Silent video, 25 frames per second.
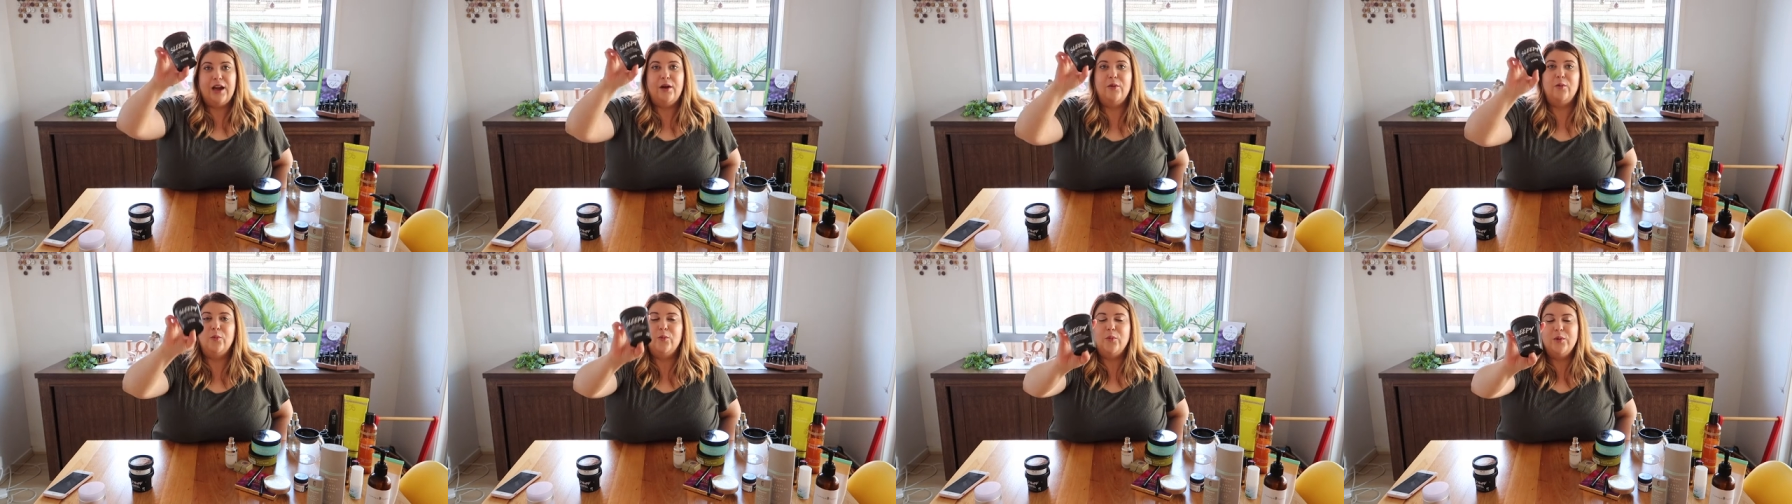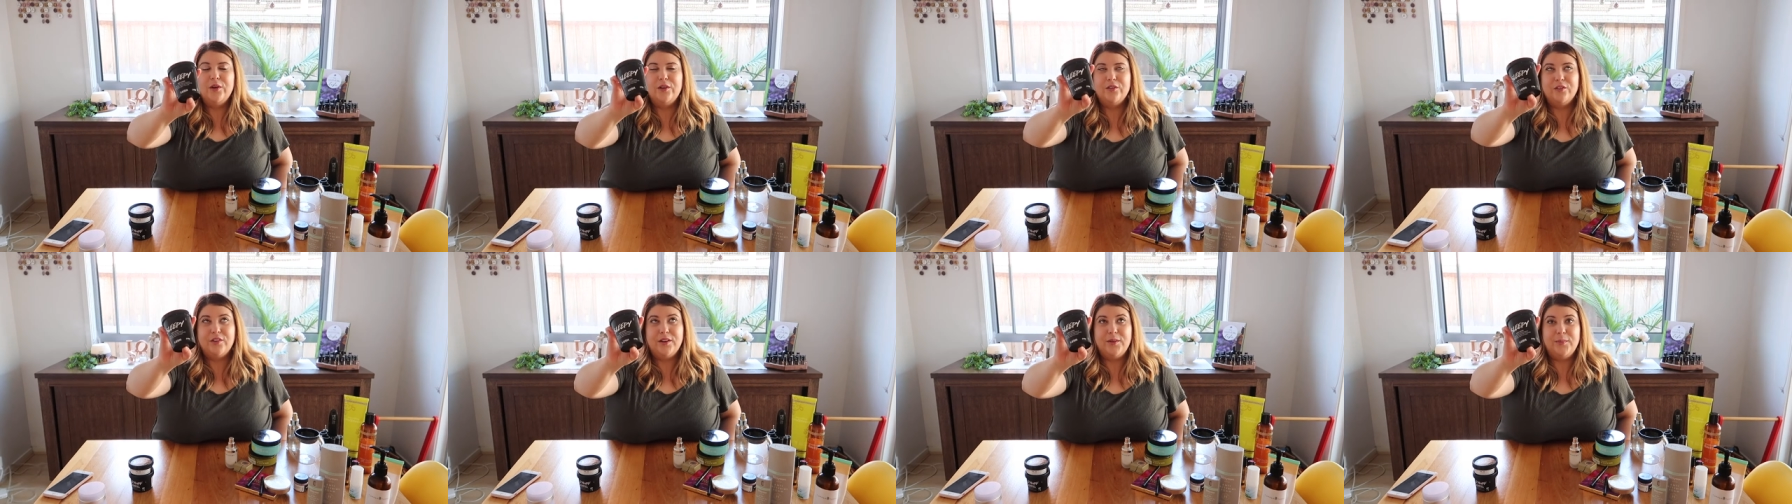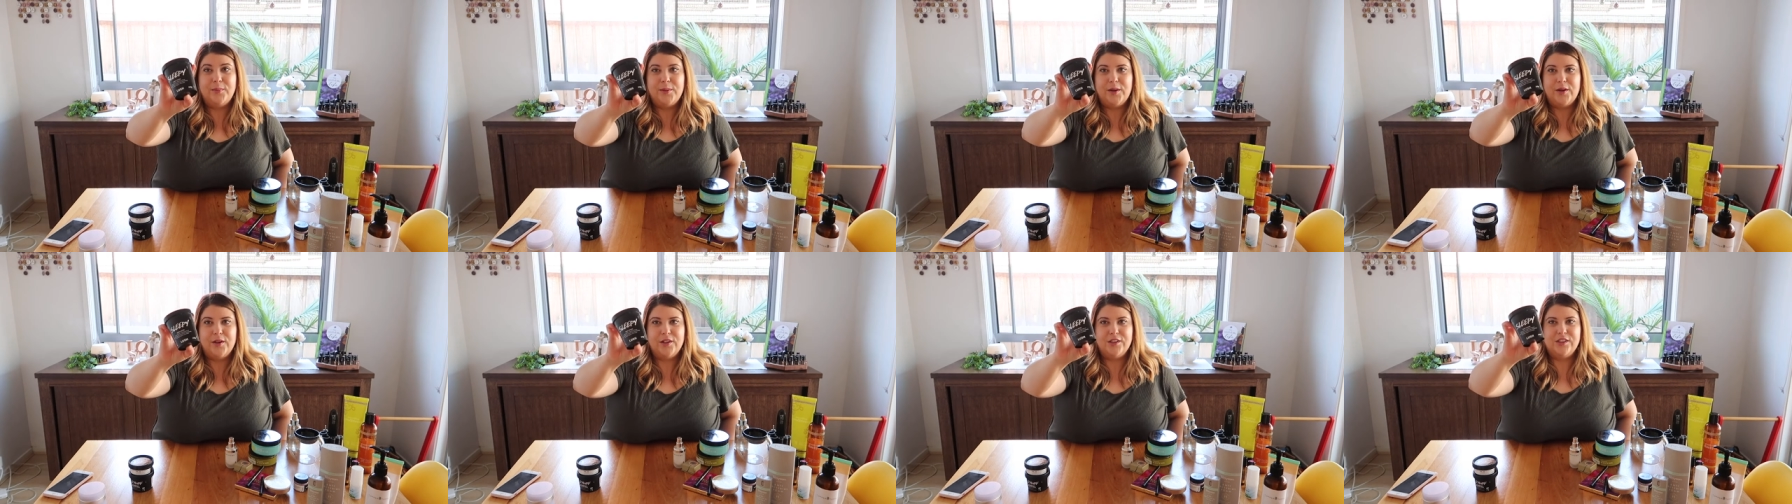I will
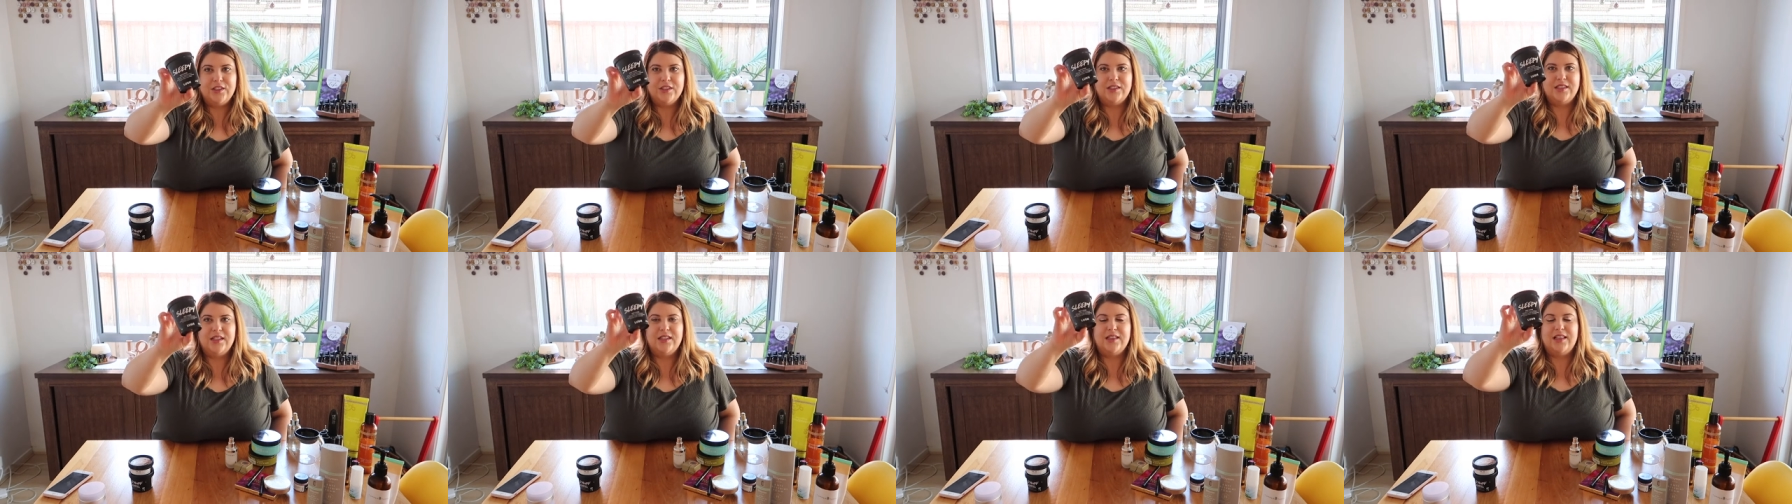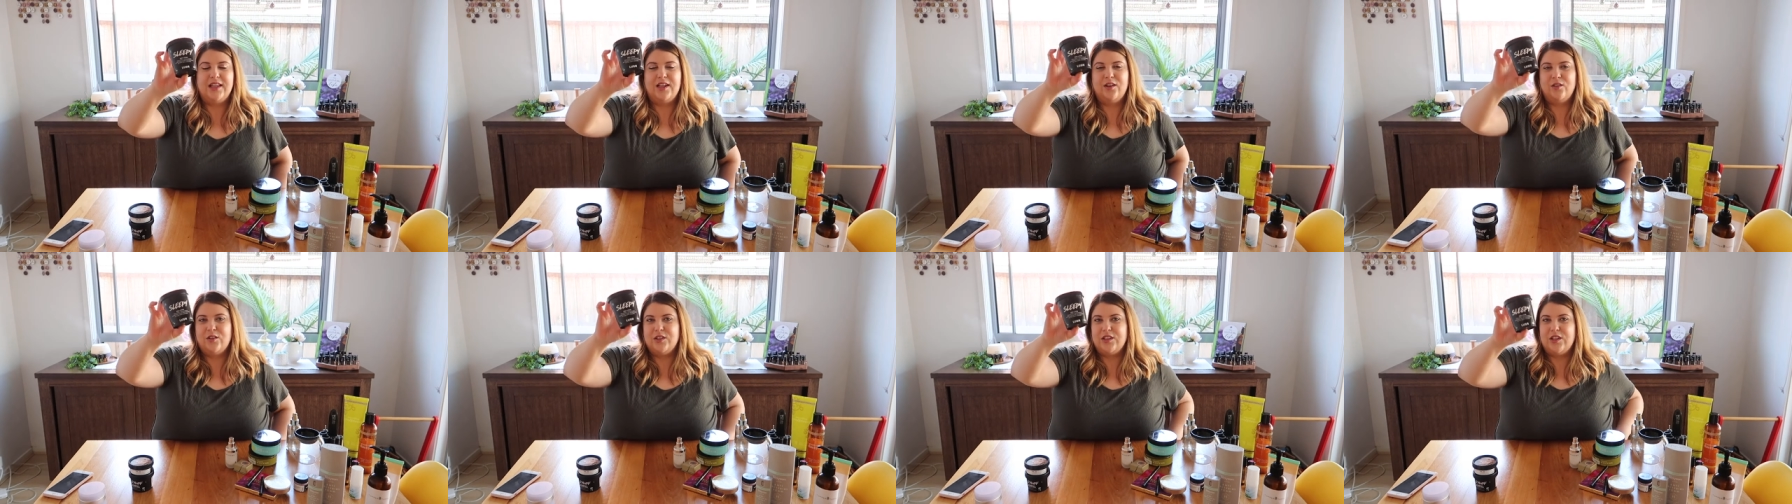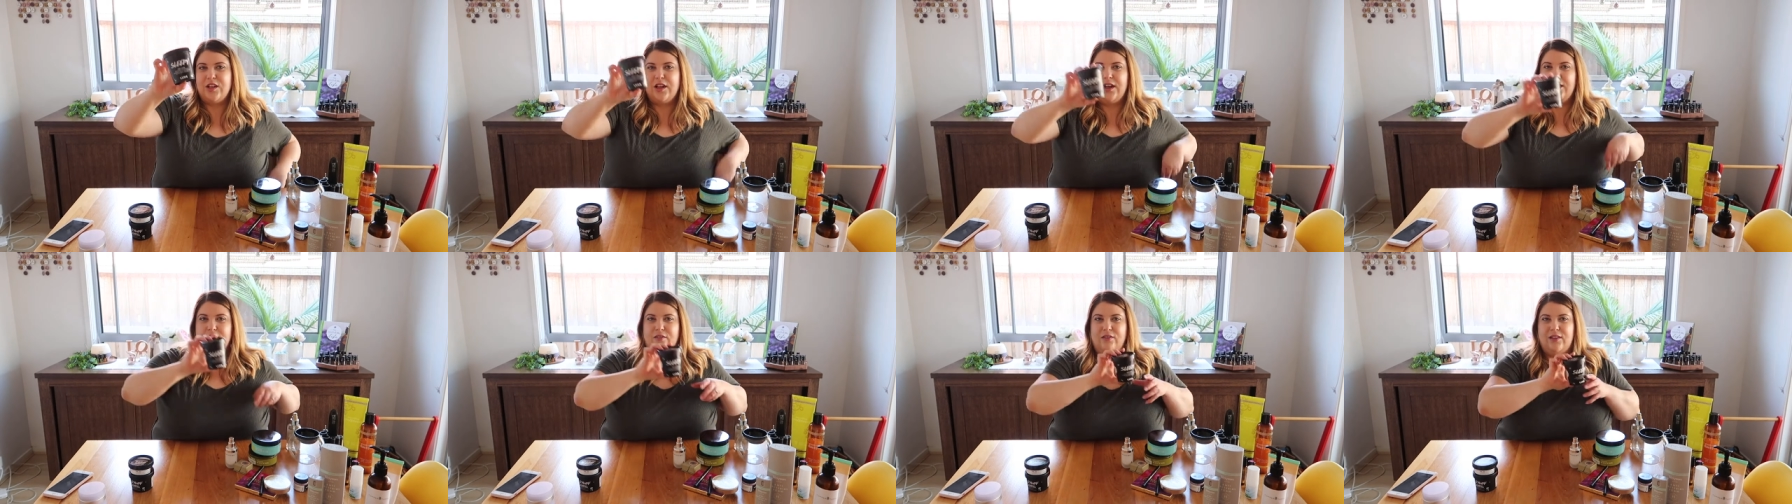repurchase it. They
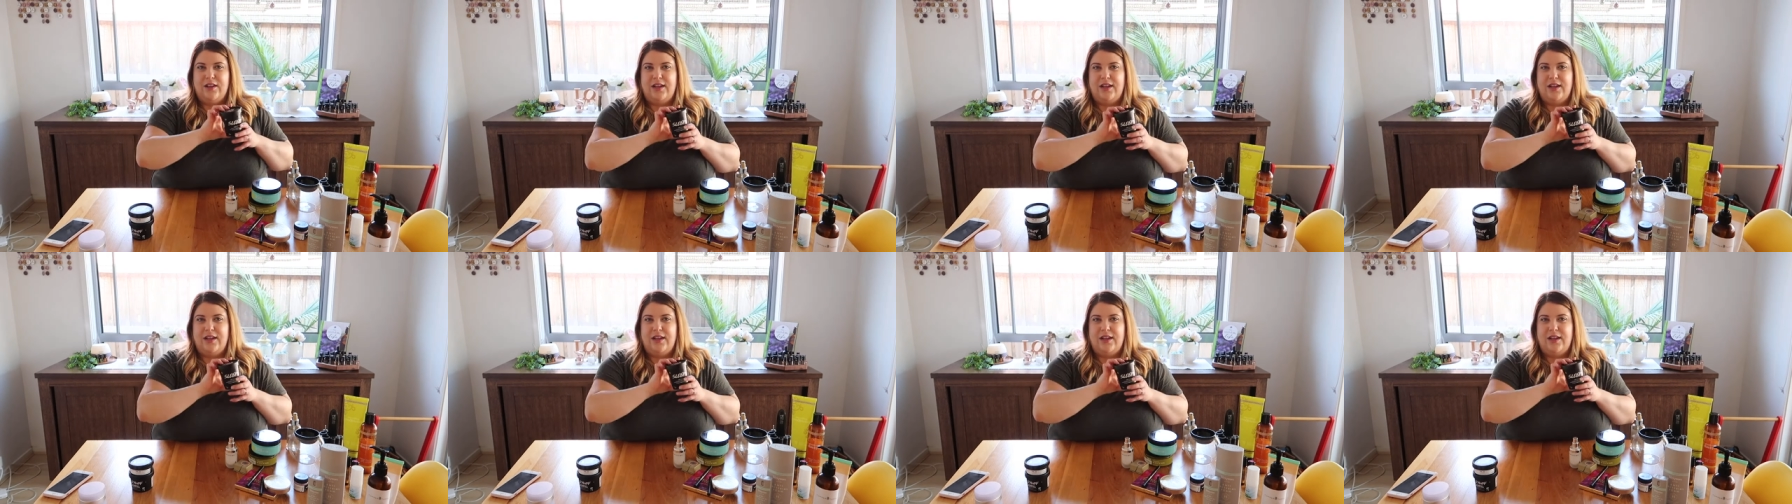also have